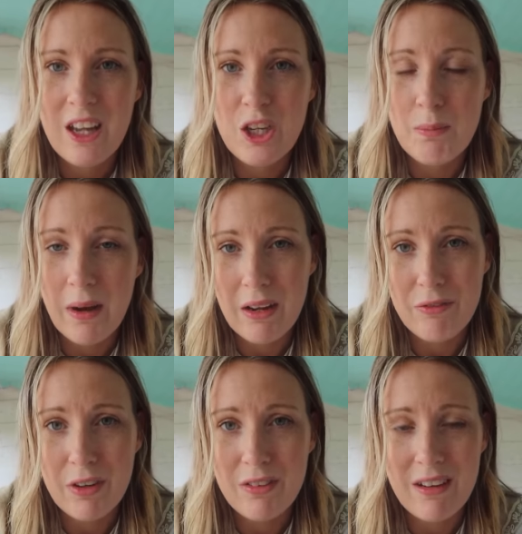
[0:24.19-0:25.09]
you might
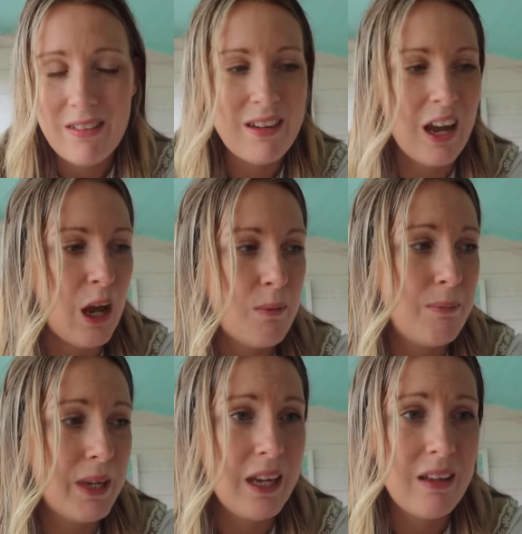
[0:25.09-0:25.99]
have noticed,
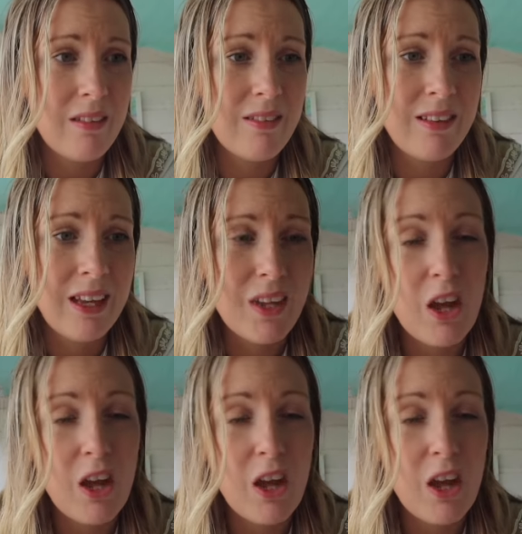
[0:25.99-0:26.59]
because